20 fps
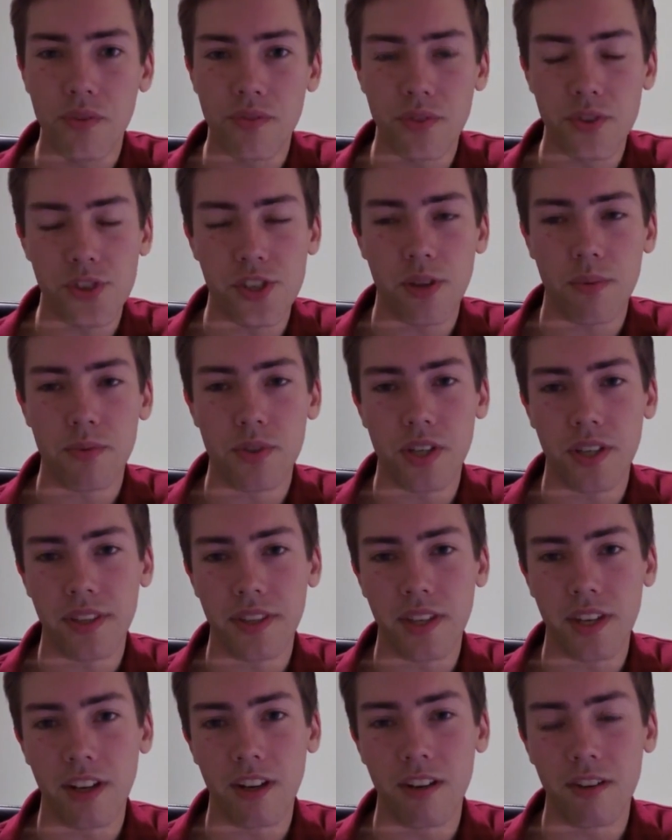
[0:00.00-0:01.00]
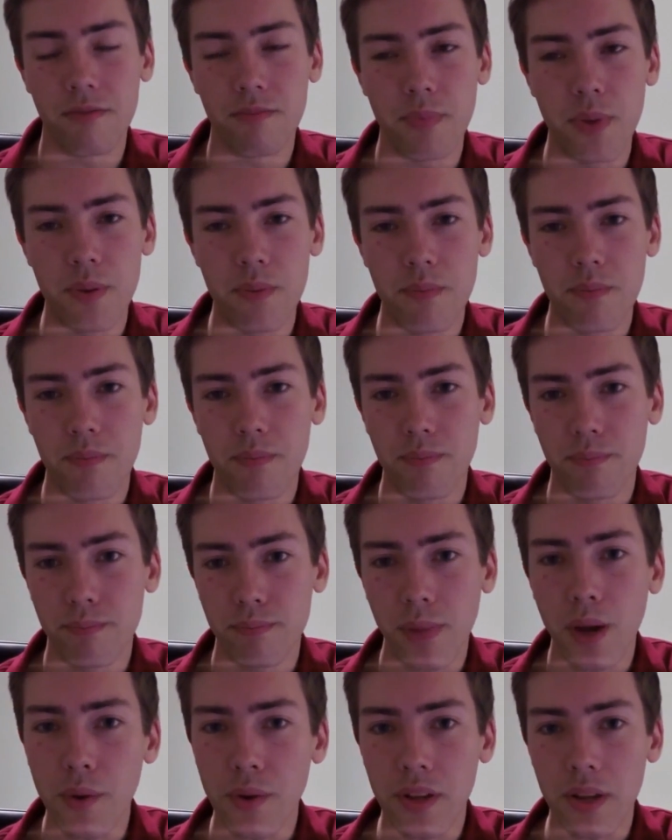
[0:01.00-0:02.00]
I went for a subject that I've been
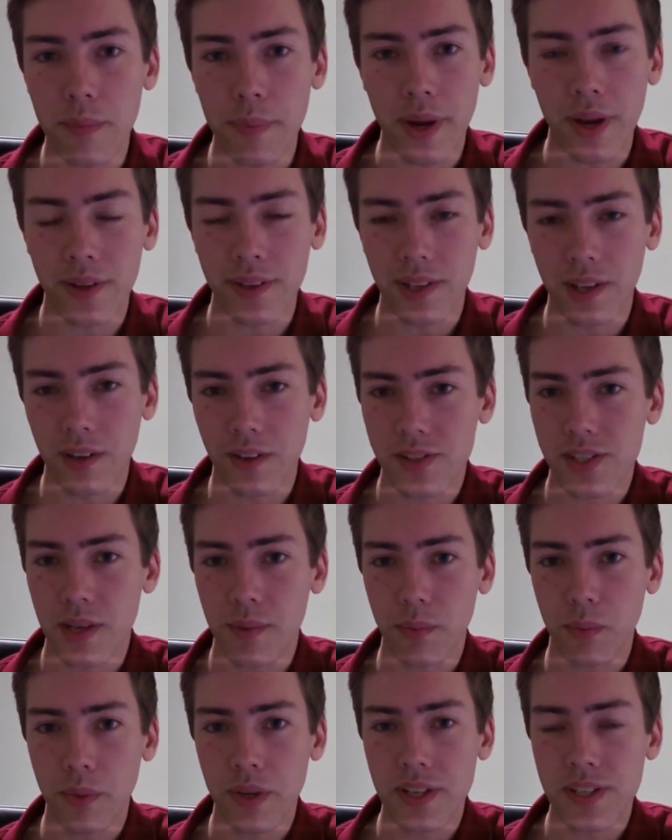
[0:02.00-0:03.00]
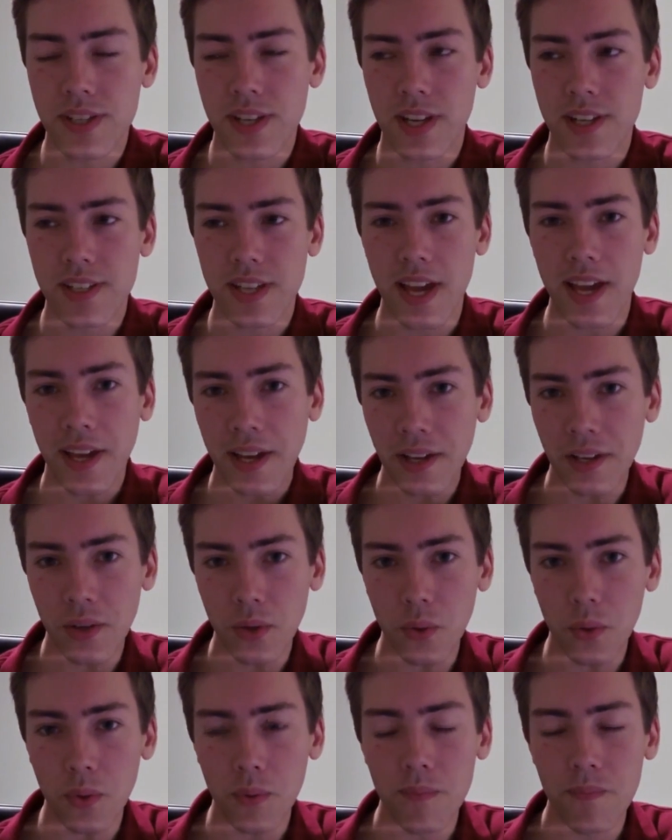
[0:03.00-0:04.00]
moaning about the last couple of weeks, and that's
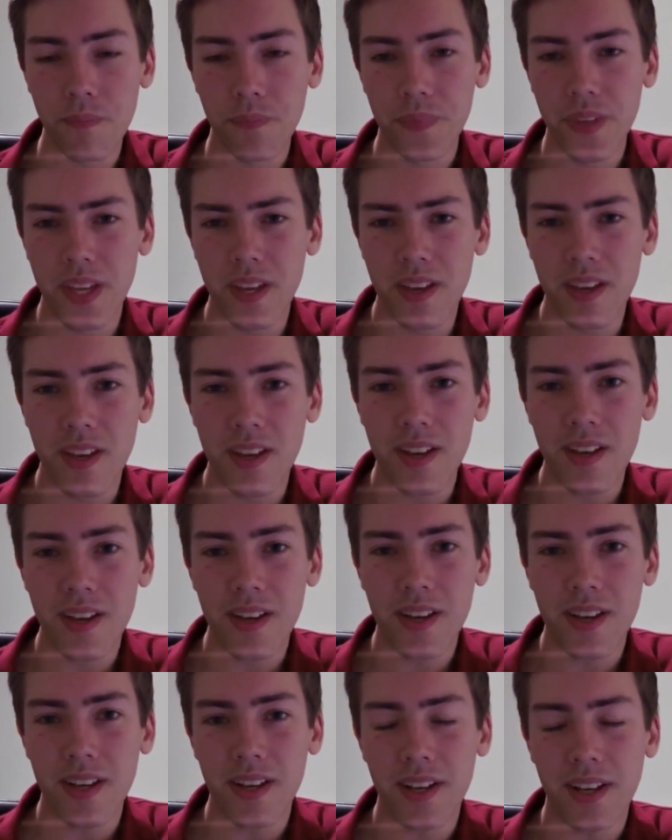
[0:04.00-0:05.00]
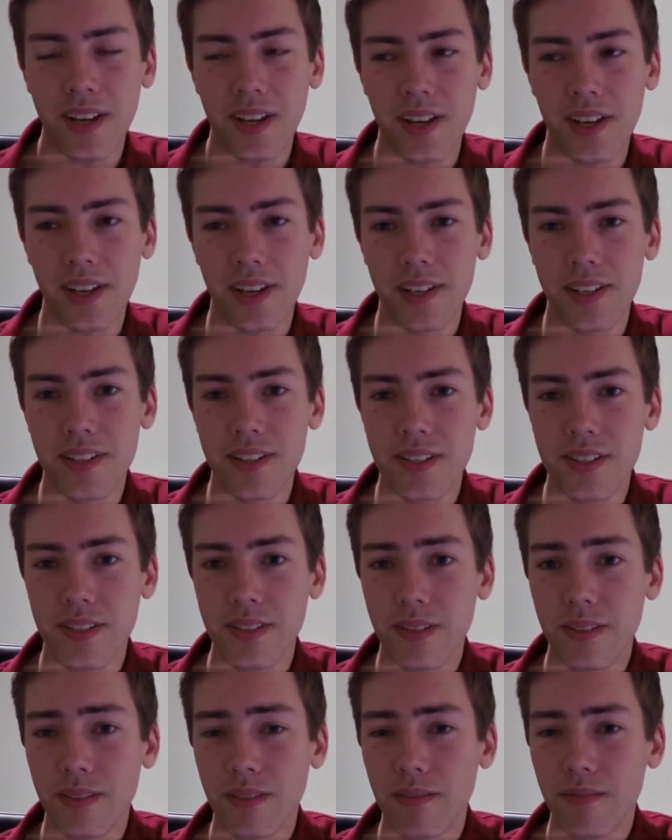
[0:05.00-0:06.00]
air law.
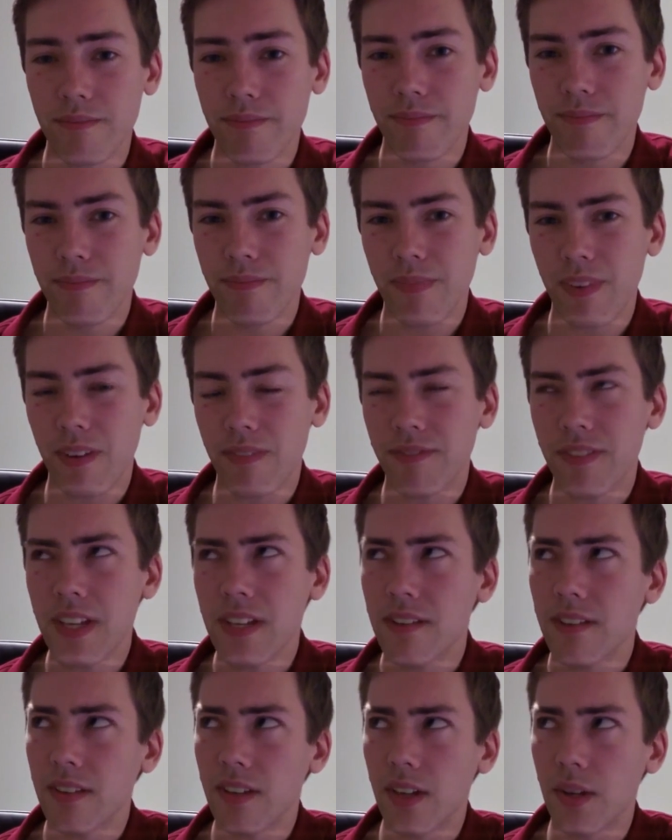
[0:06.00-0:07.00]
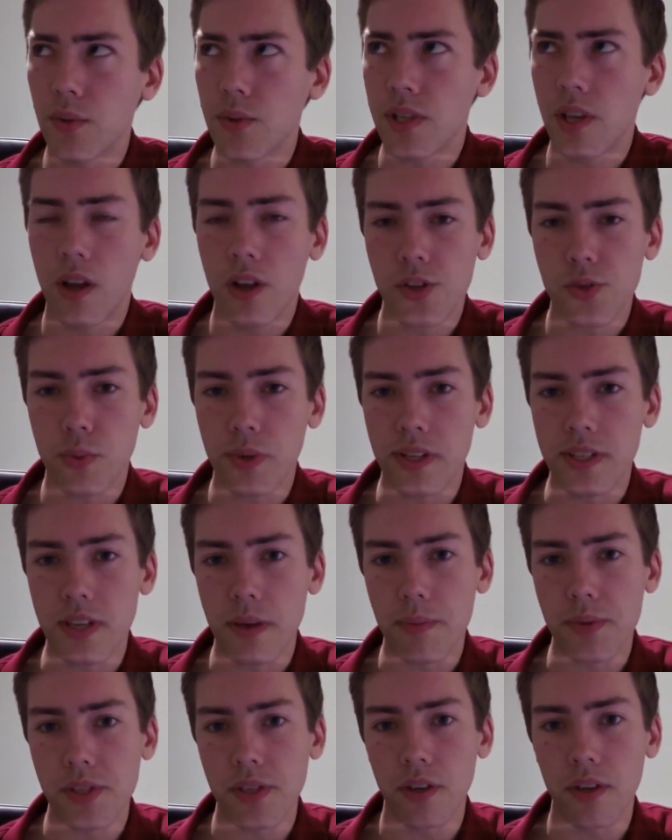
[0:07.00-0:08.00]
And I think it was last
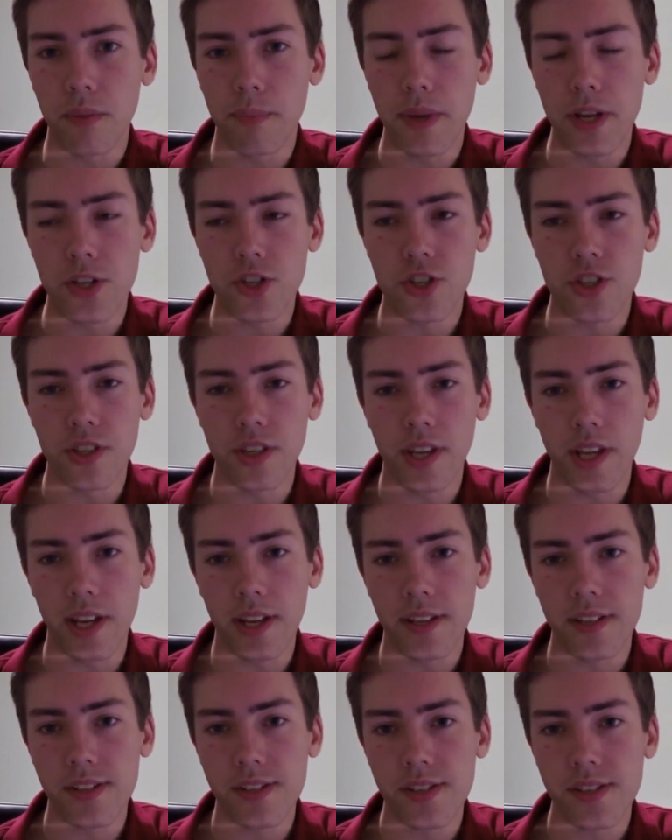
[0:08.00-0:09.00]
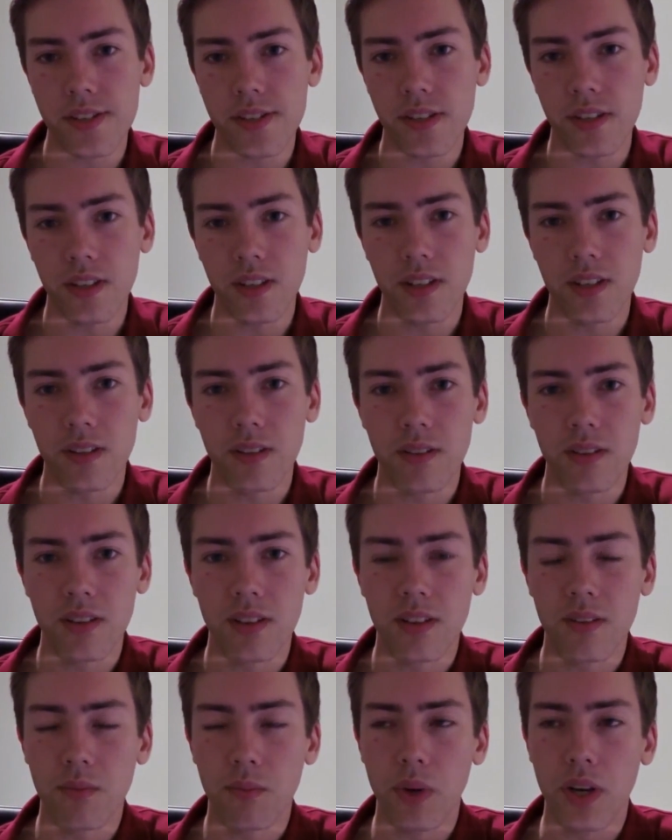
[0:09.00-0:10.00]
week's episode, I mentioned that
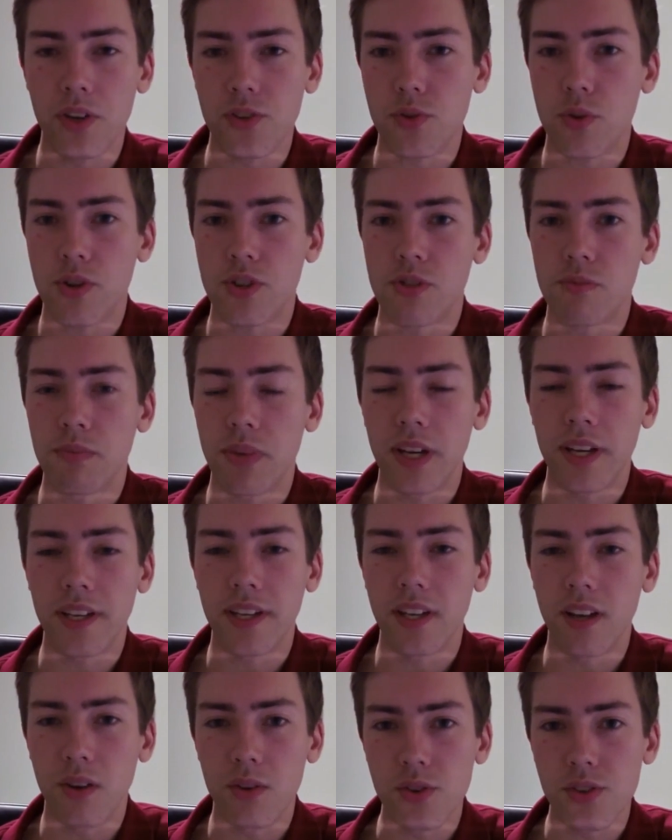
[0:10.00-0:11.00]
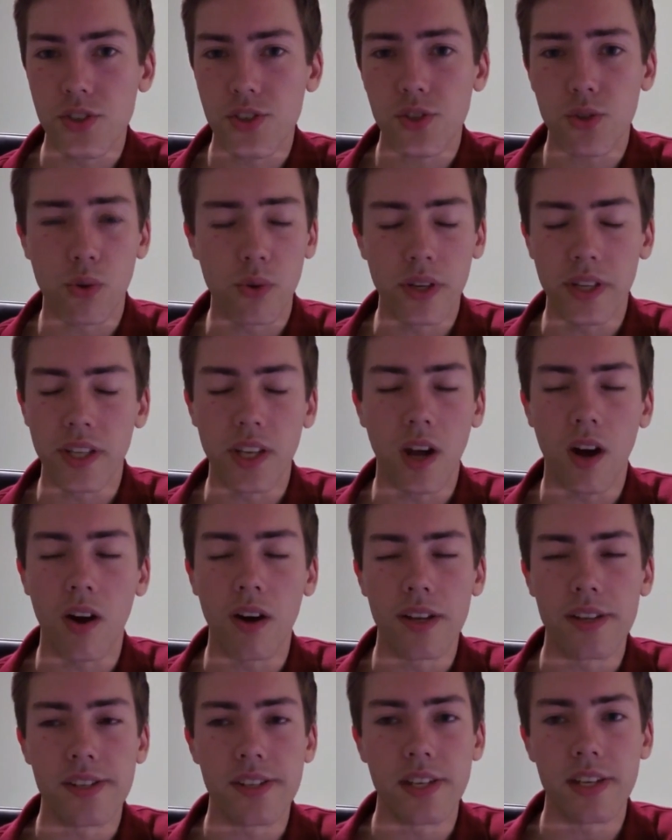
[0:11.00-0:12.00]
when I was question banking, I was scoring in the
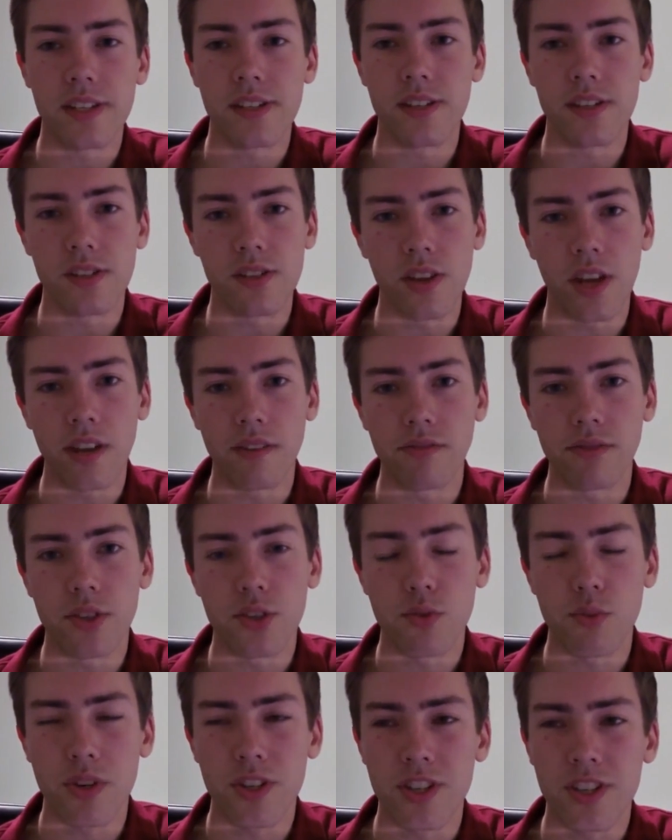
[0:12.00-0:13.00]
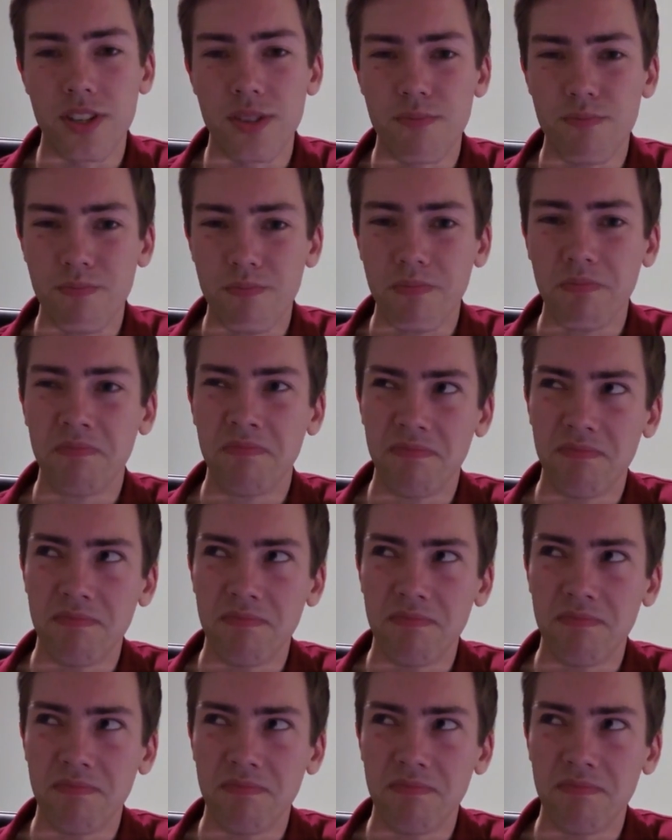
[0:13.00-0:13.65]
high 60s on average, which is